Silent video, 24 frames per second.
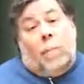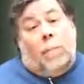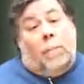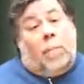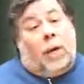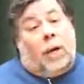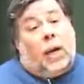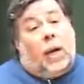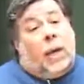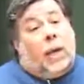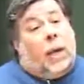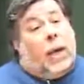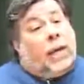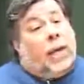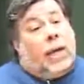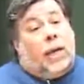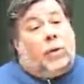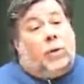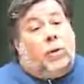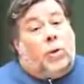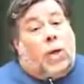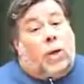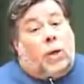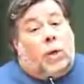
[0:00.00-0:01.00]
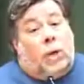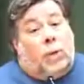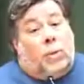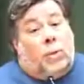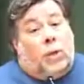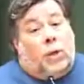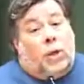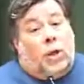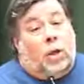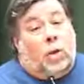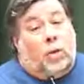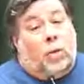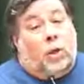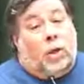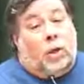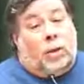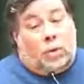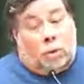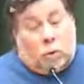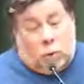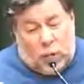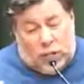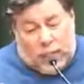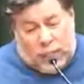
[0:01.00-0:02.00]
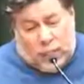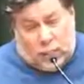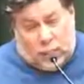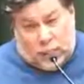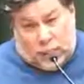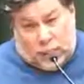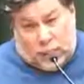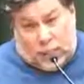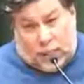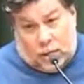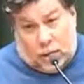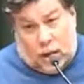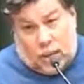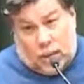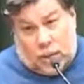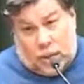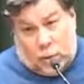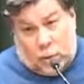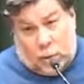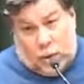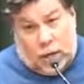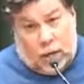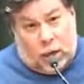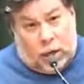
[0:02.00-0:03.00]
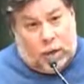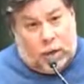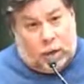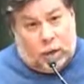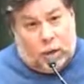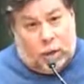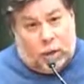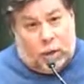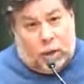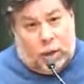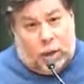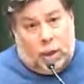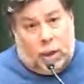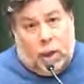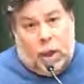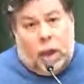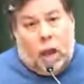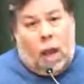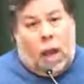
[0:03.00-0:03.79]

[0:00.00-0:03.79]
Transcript: But uh, I can't do that. Name you know, 20 hours a day concentrate on engineering.